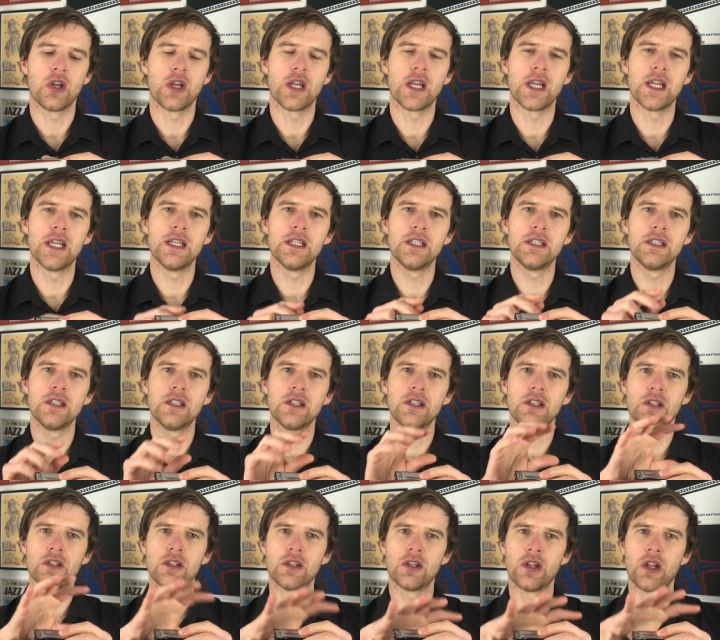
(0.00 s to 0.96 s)

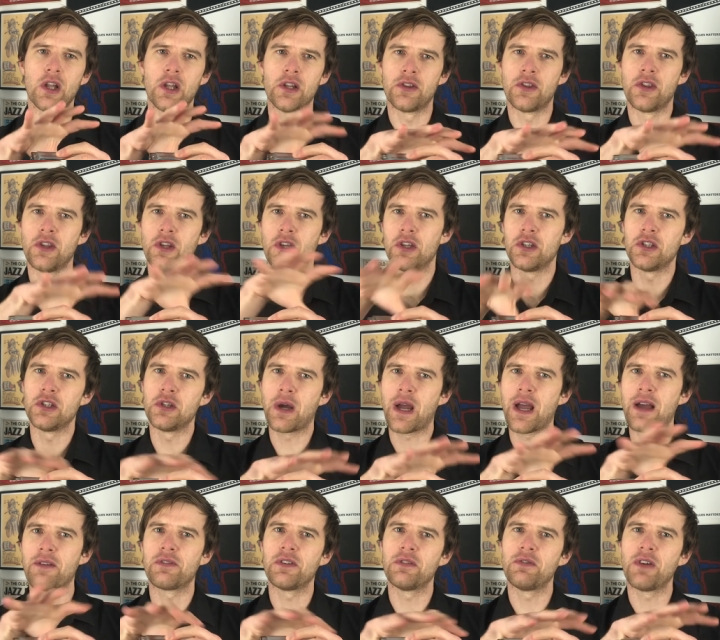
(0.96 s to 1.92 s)
in uh, that you
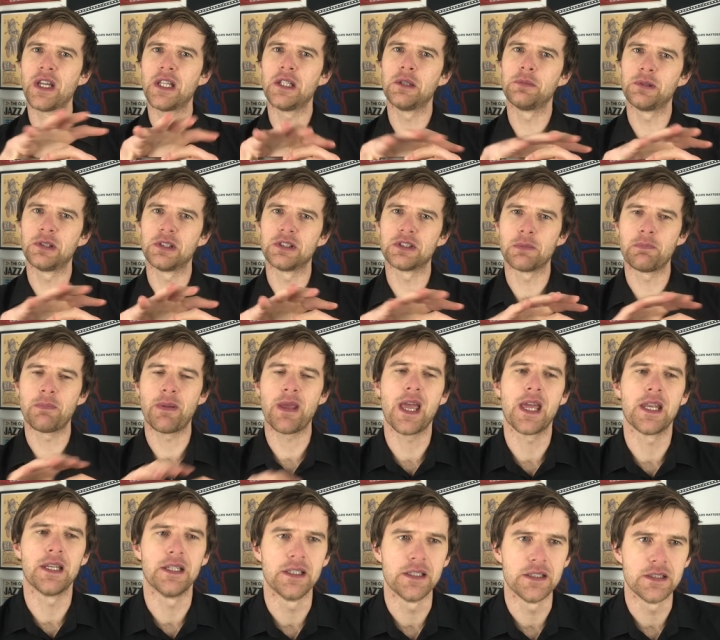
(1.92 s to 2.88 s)
have available as
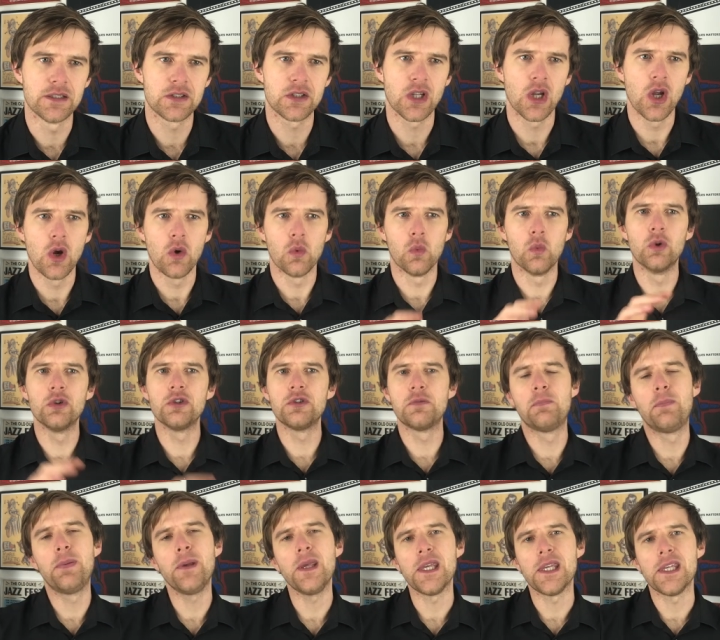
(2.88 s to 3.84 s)
bends
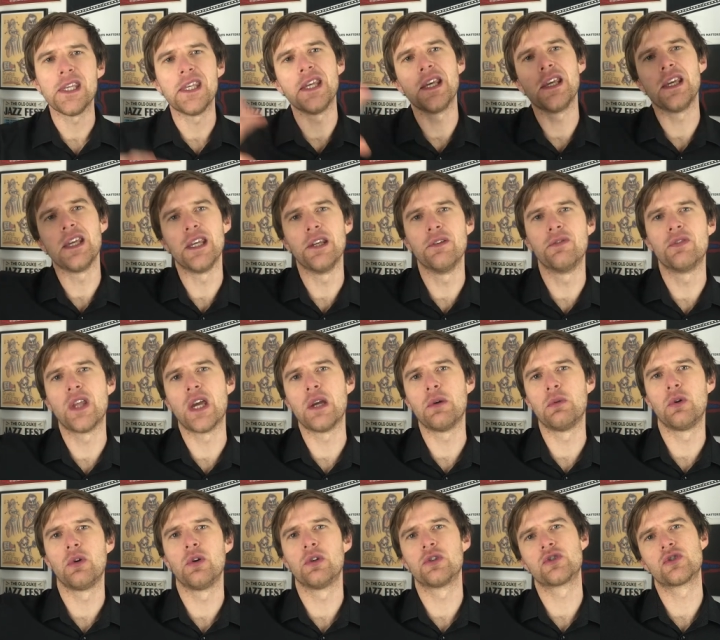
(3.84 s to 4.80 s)
would be if they
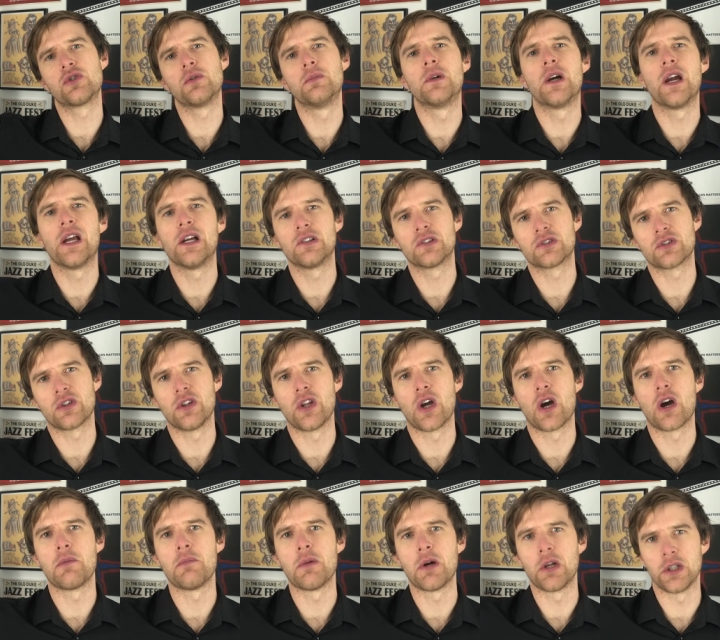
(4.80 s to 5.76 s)
were somewhere else on the
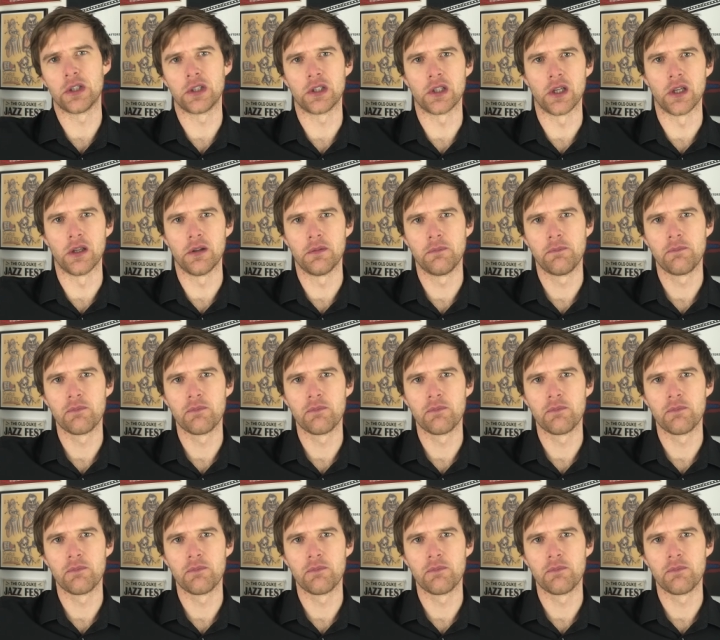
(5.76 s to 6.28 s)
harmonica.